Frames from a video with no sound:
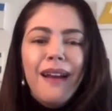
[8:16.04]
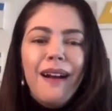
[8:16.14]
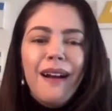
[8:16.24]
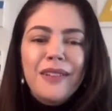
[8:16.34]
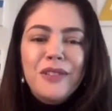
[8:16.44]

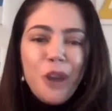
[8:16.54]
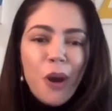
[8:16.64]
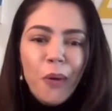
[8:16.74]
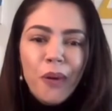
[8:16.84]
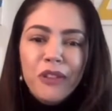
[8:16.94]
Uh,
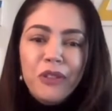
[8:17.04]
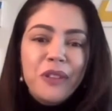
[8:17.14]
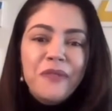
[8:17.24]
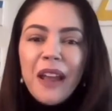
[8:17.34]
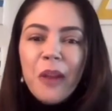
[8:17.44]
so, uh, to
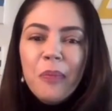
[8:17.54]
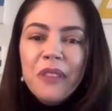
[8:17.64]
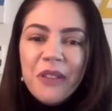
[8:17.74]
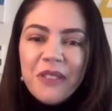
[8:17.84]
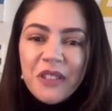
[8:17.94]
develop
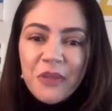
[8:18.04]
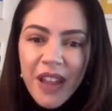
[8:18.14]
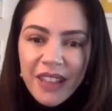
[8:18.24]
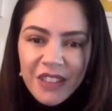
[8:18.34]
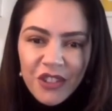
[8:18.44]
new
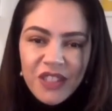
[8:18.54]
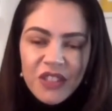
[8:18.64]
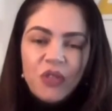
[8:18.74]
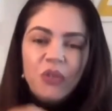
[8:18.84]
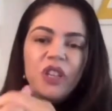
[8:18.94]

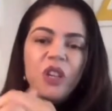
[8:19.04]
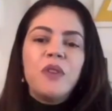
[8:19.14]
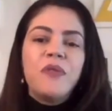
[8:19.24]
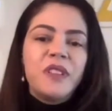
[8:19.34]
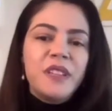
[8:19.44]
strategies to deal
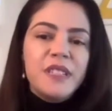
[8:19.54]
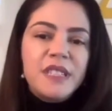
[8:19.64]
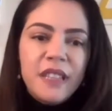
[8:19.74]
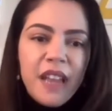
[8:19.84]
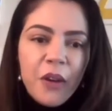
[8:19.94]
with this
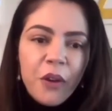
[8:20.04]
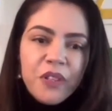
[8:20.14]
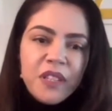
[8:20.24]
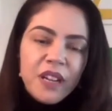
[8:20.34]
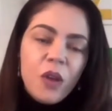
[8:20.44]
scenario,
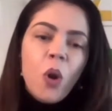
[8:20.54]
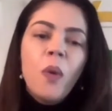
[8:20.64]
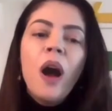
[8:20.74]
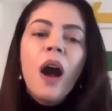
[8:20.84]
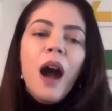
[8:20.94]

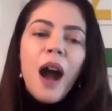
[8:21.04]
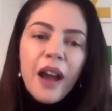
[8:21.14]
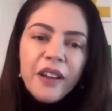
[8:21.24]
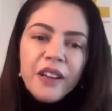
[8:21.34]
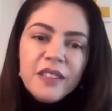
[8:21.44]
Senacon
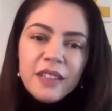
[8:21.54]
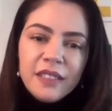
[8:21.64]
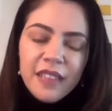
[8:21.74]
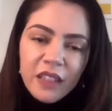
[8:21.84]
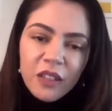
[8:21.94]
hired a
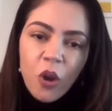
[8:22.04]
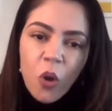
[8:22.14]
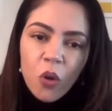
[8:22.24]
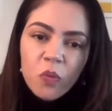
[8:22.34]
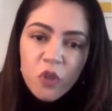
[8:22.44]

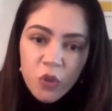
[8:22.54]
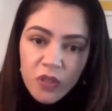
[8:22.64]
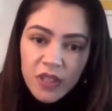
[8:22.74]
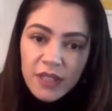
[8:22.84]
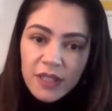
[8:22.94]
technical
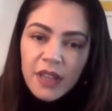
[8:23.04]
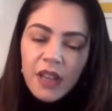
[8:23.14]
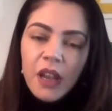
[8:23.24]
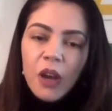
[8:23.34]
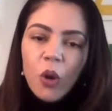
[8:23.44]
consultant
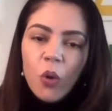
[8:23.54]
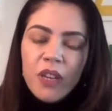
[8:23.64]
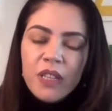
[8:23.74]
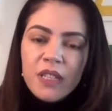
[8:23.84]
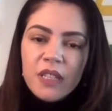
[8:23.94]
who
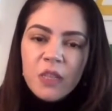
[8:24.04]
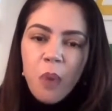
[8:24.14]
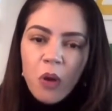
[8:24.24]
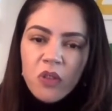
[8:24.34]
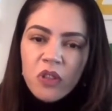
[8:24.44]
is
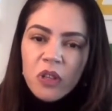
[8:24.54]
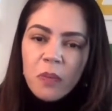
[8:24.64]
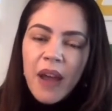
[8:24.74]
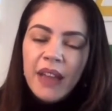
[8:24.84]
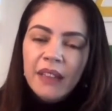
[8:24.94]

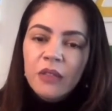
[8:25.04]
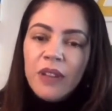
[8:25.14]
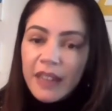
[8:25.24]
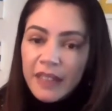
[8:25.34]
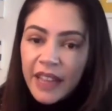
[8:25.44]
sponsored by the
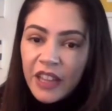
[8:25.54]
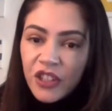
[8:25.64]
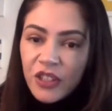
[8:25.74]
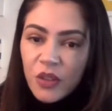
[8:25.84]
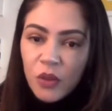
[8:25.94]
United
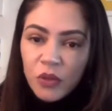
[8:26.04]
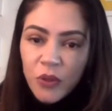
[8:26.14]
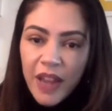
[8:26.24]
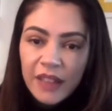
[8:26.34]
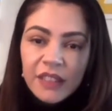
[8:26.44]
Nations
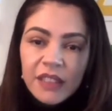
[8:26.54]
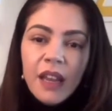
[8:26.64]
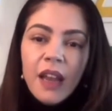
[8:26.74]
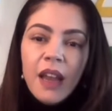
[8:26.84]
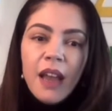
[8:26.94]
contract.
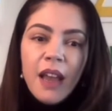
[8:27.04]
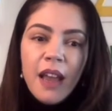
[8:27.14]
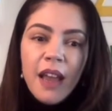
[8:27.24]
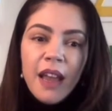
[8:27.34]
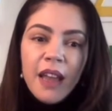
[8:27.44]

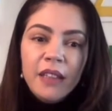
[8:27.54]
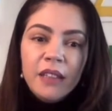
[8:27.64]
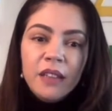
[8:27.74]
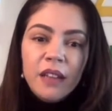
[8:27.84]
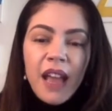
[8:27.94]

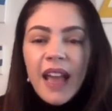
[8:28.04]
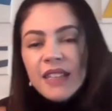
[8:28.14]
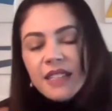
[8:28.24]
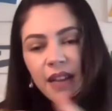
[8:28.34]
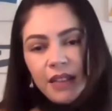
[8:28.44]
And uh,
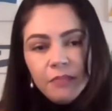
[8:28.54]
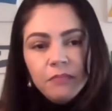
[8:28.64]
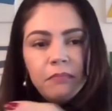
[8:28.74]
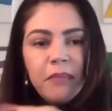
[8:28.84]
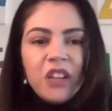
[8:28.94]
as I
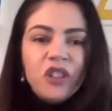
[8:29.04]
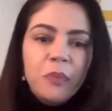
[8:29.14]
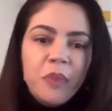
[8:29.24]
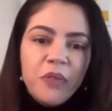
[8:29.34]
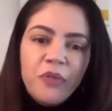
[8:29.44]

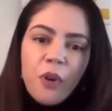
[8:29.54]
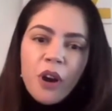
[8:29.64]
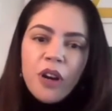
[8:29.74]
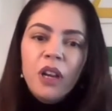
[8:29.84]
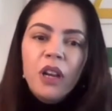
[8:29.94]
mentioned
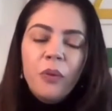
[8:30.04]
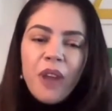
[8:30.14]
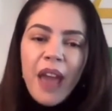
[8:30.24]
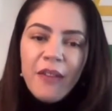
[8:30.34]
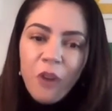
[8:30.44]
before,
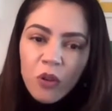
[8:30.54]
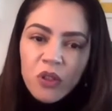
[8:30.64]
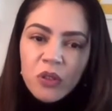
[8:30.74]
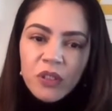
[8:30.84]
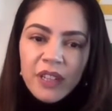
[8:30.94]
we have
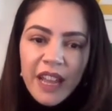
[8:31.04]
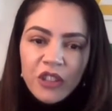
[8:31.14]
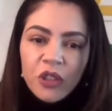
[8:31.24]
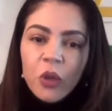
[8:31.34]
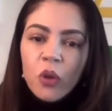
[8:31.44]
also the National